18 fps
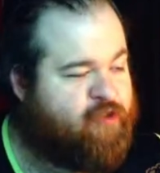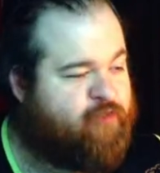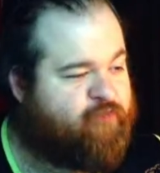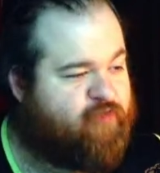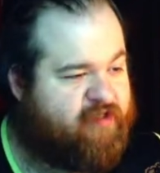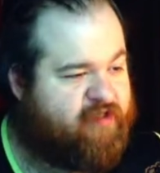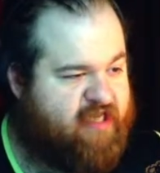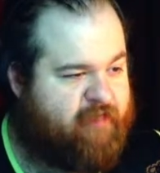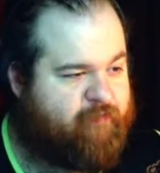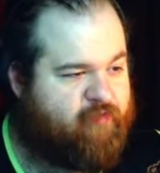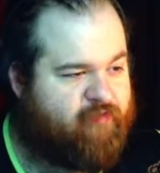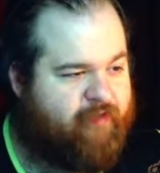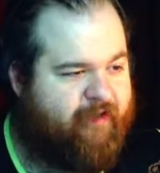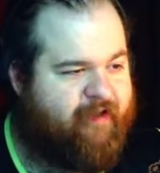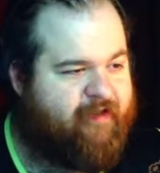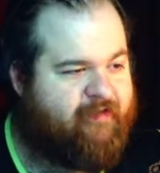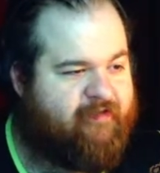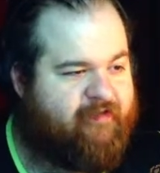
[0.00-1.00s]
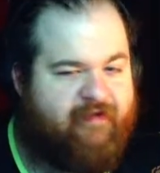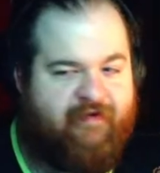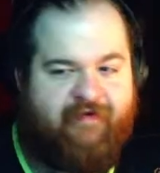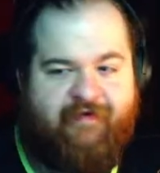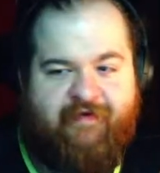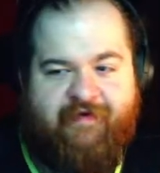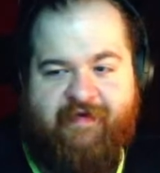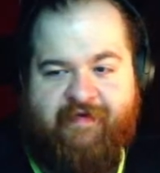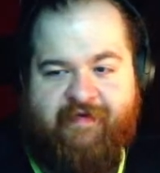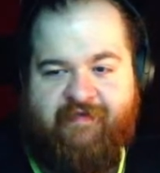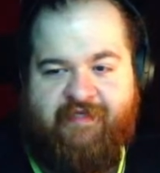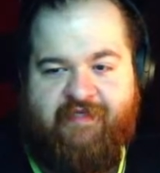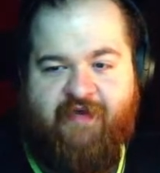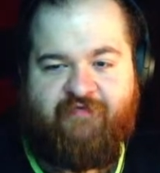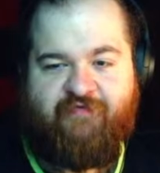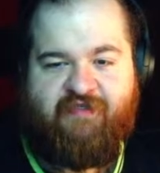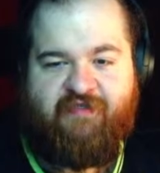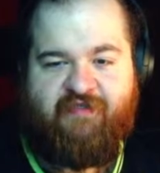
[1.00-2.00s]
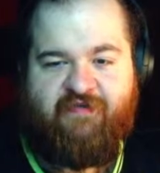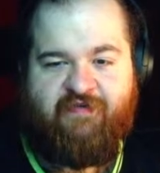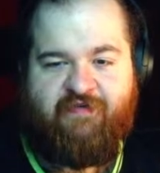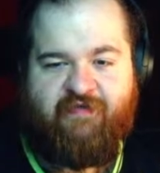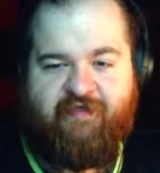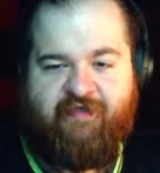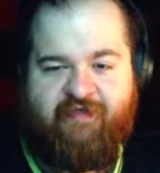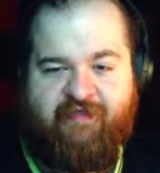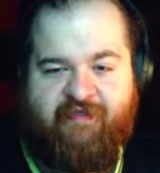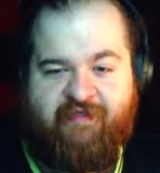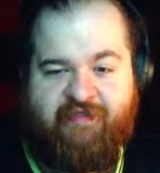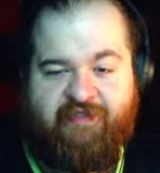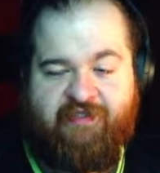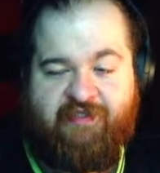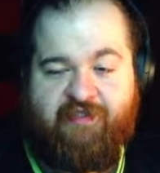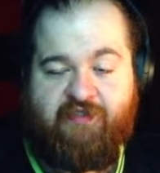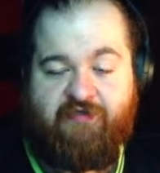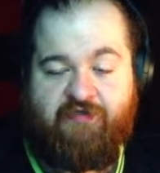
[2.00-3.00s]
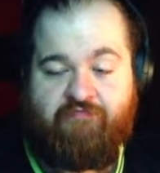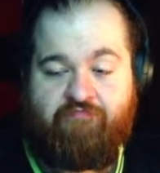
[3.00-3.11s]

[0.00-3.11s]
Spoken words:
for example, right? TF2 is